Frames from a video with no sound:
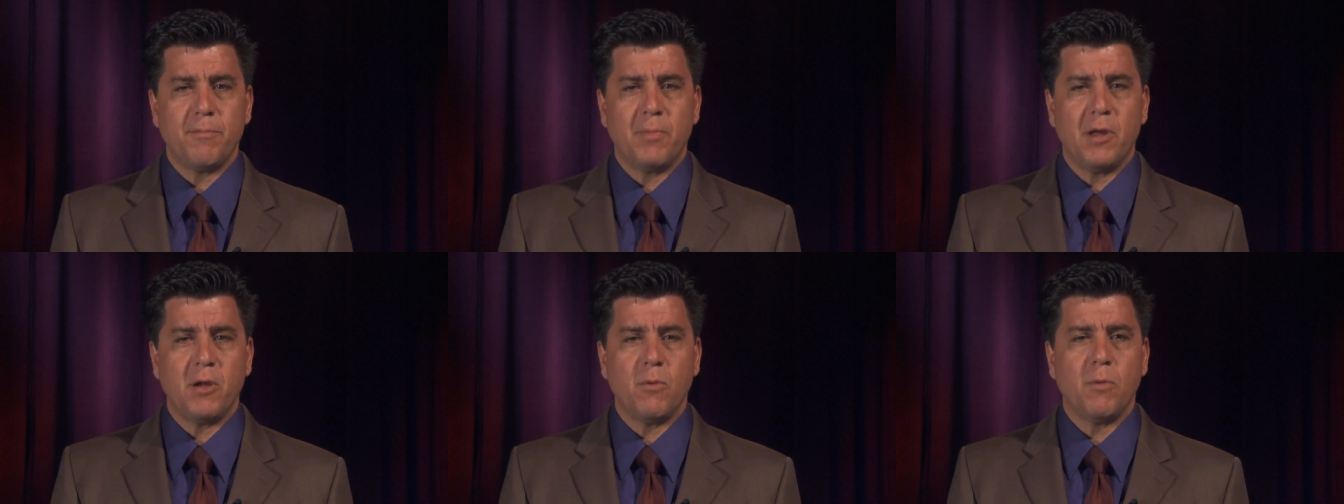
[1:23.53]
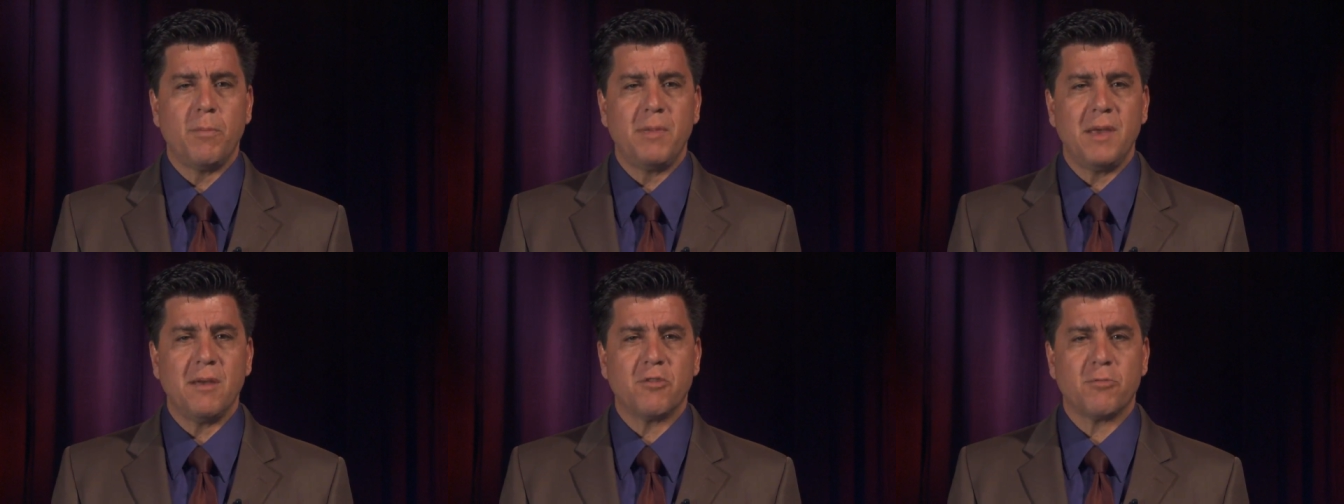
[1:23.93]
but it will
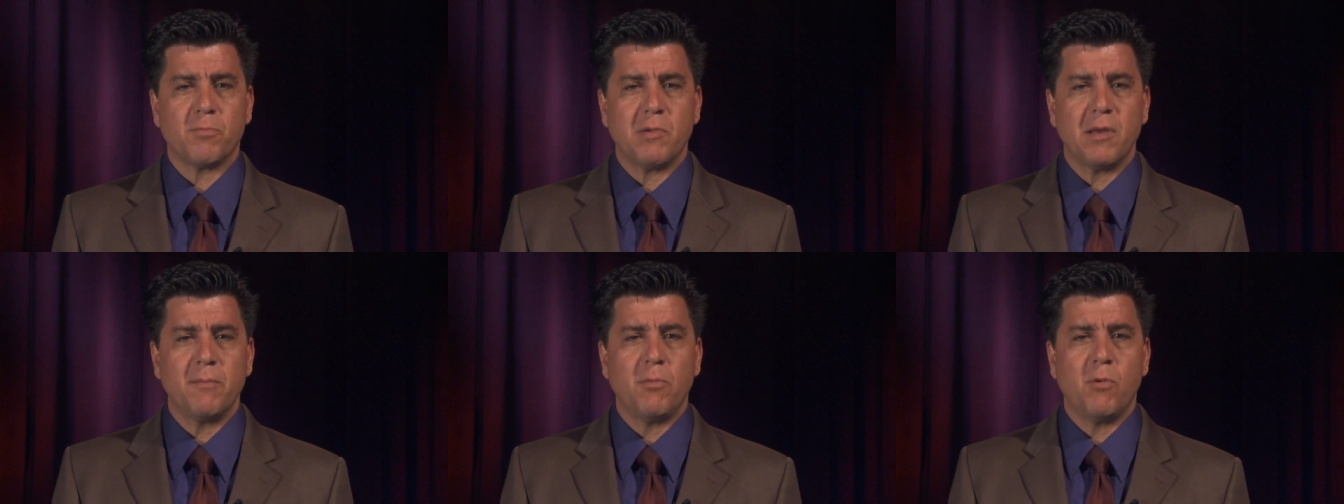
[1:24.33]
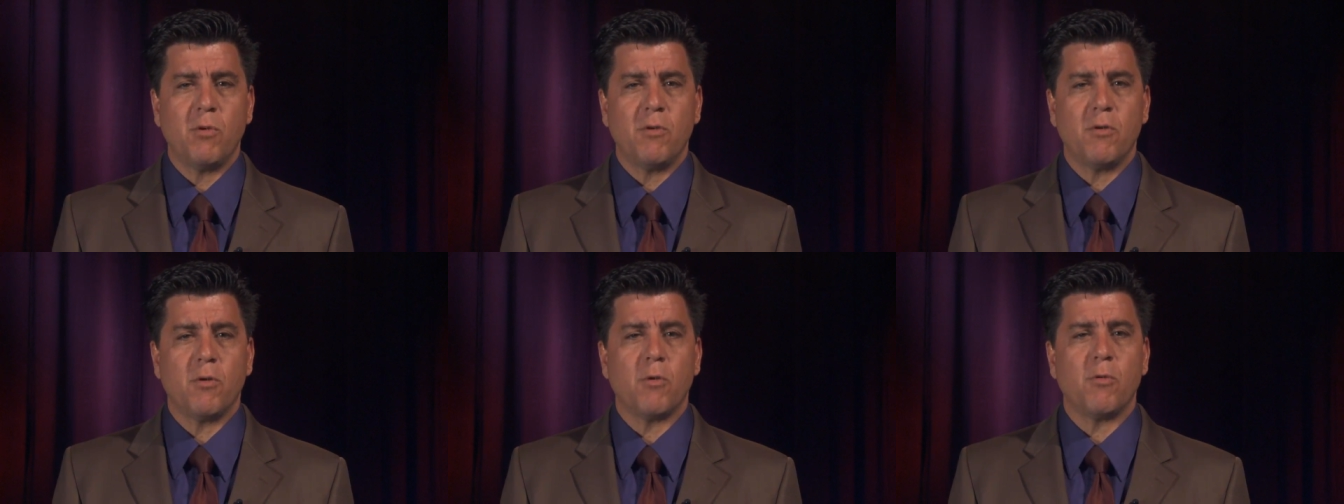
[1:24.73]
be a
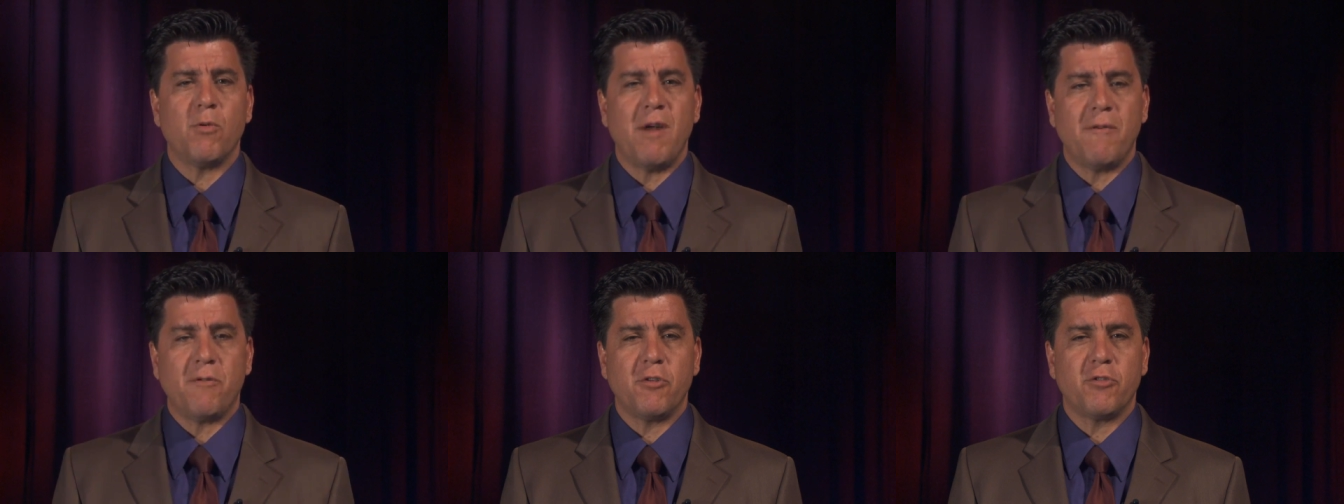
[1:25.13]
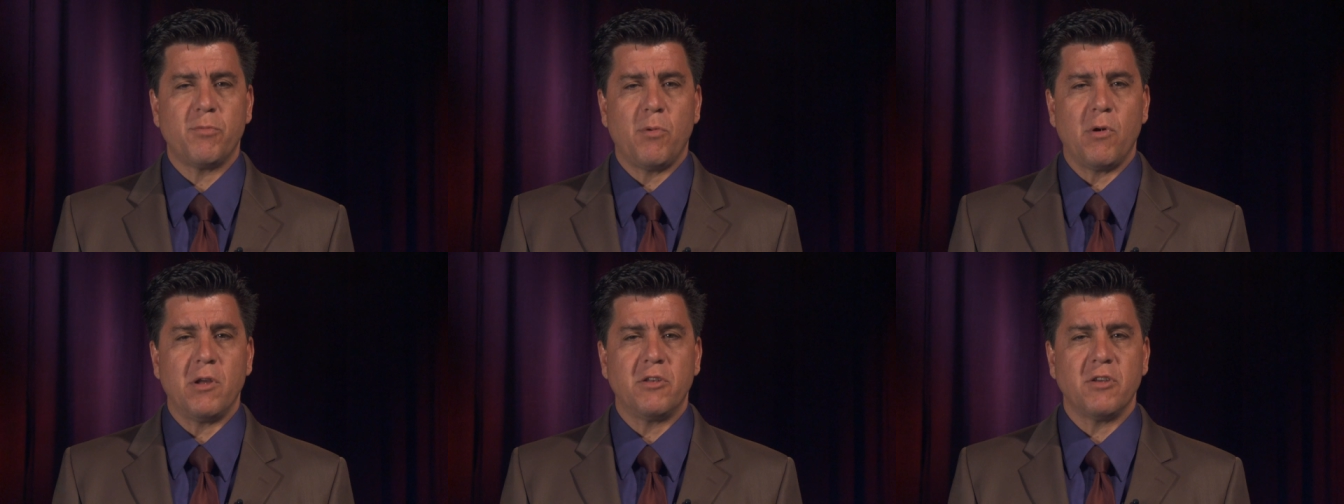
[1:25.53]
springboard or reference
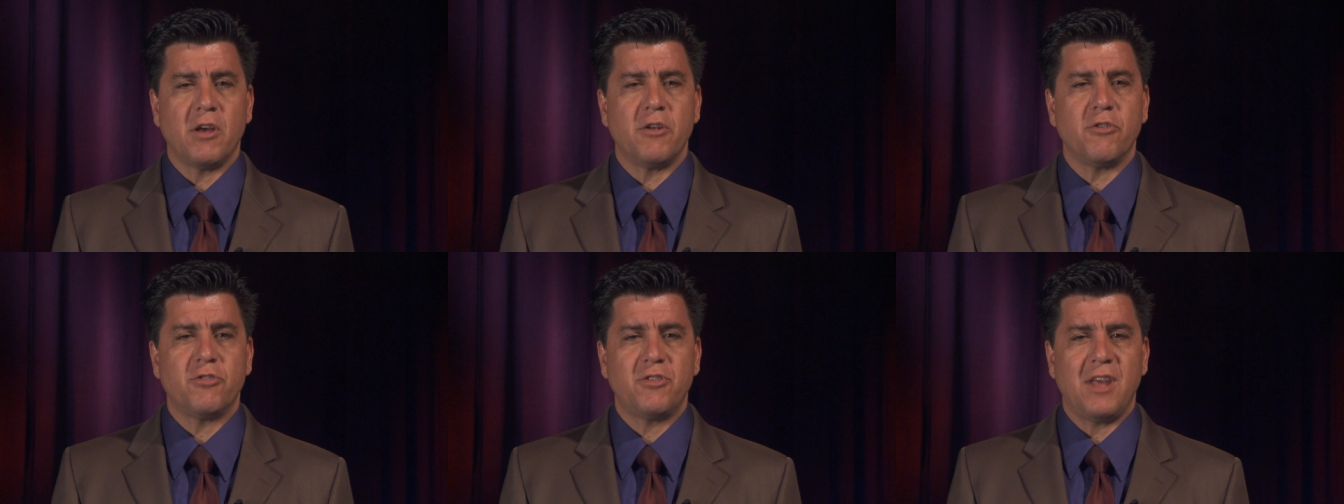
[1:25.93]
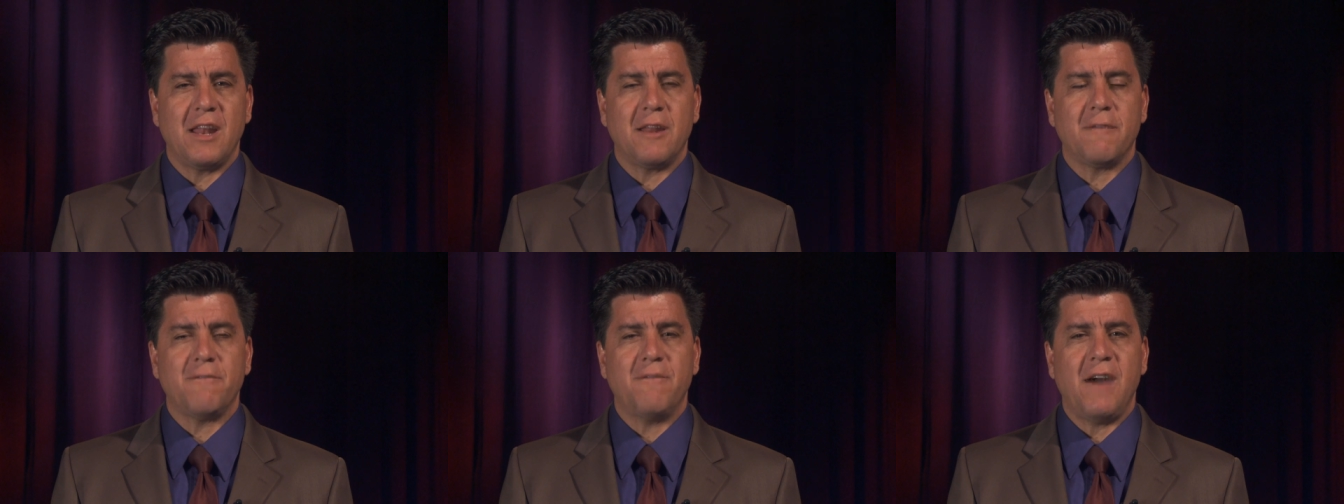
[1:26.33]
point to
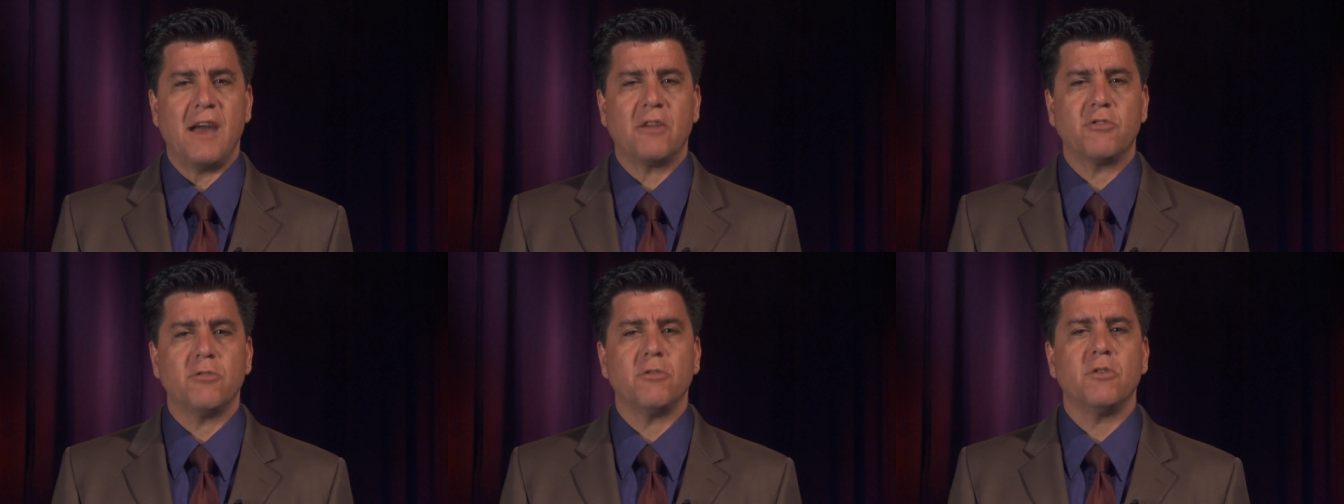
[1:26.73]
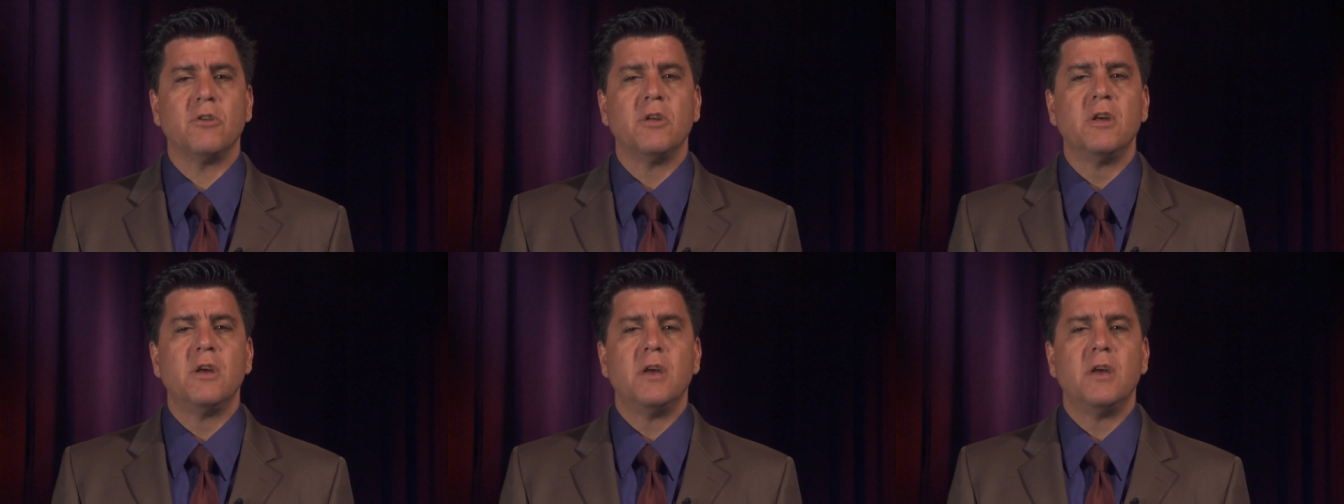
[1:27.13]
understanding factual